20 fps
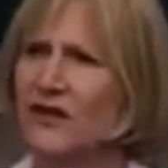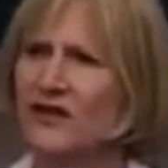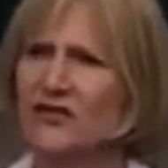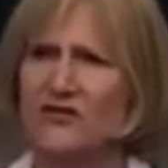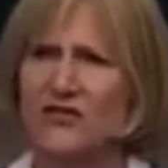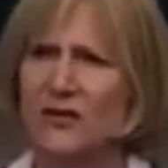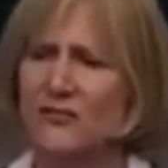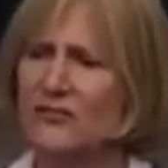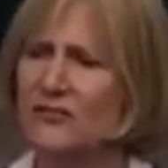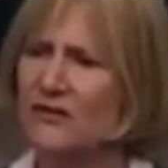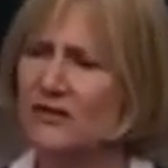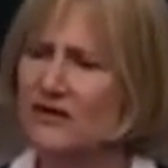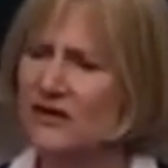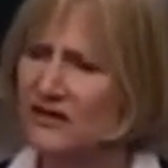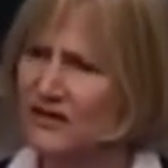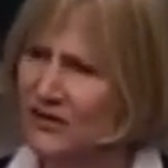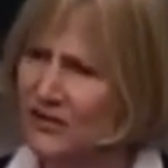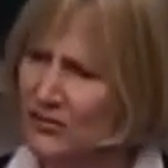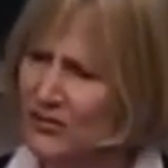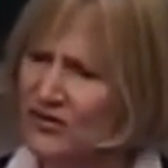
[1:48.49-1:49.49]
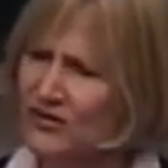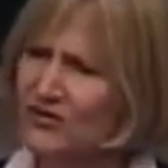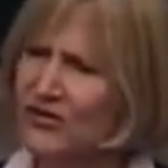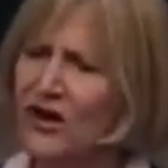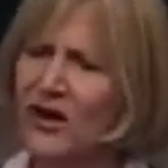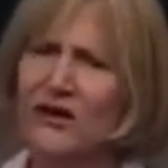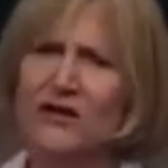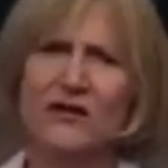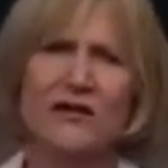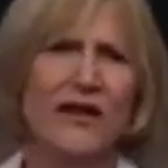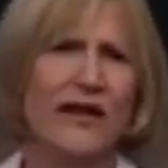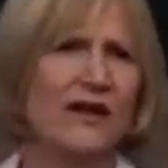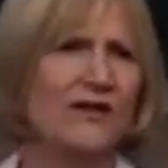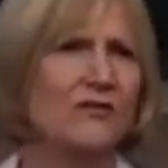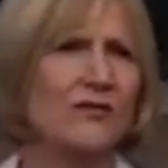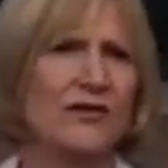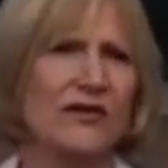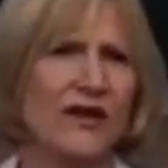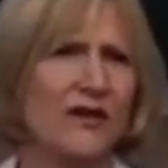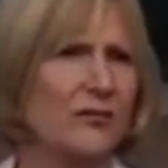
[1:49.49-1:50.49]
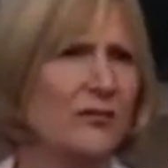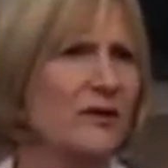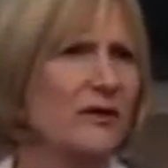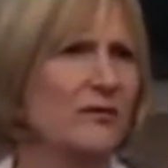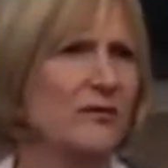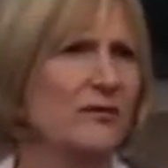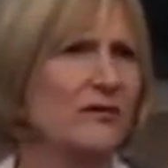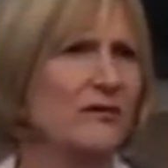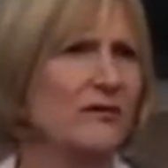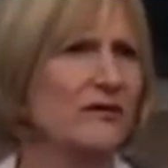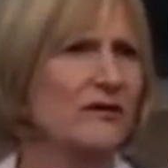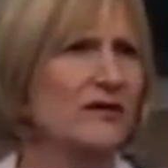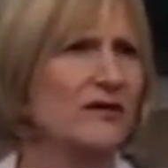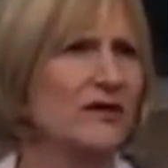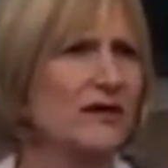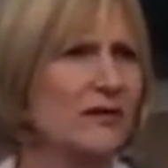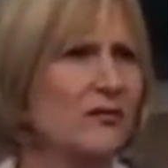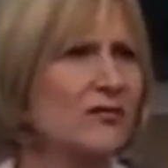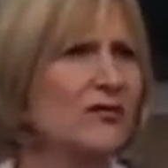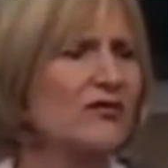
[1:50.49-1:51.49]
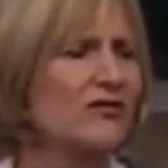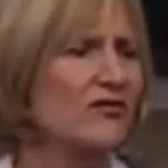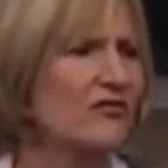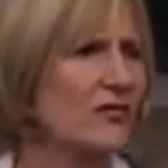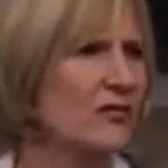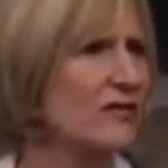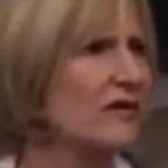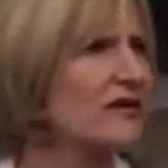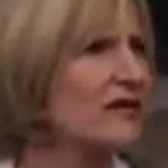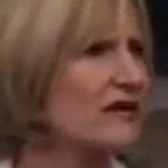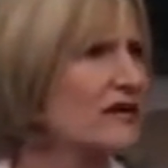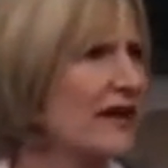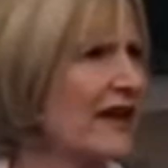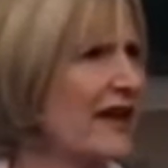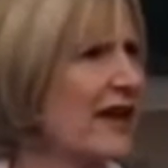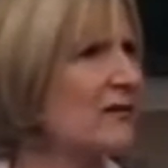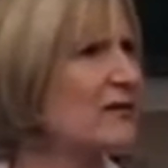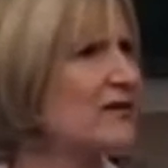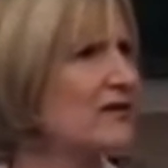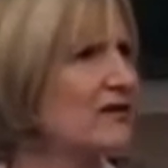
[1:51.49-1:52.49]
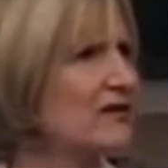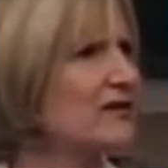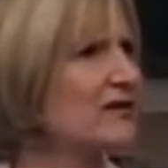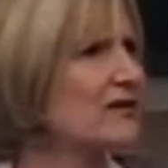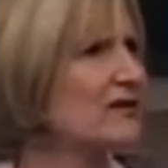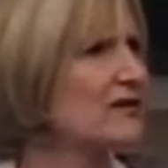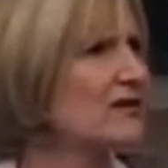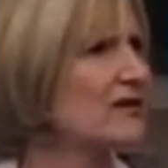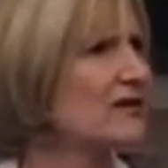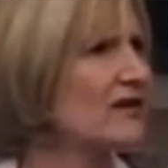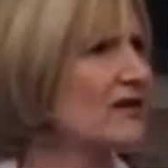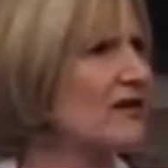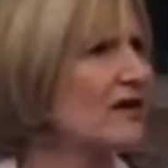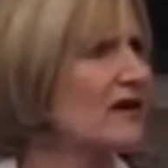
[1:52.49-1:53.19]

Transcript: except it was not a land without people. It was fully inhabited.